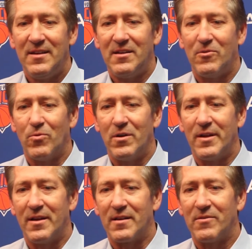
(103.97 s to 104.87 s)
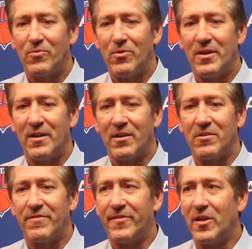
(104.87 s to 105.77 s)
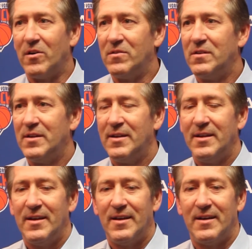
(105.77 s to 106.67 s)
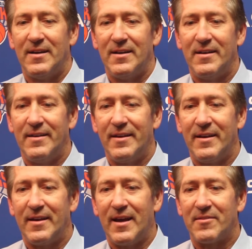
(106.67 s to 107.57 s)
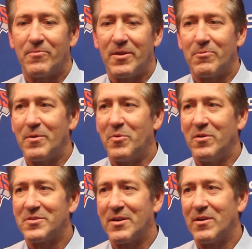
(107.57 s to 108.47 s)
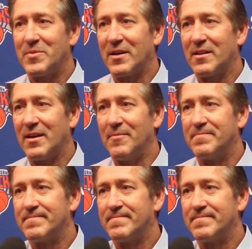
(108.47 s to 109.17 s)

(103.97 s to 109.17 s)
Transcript: you know, weren't in a good flow. And then they got three-pointers, got right back in the game.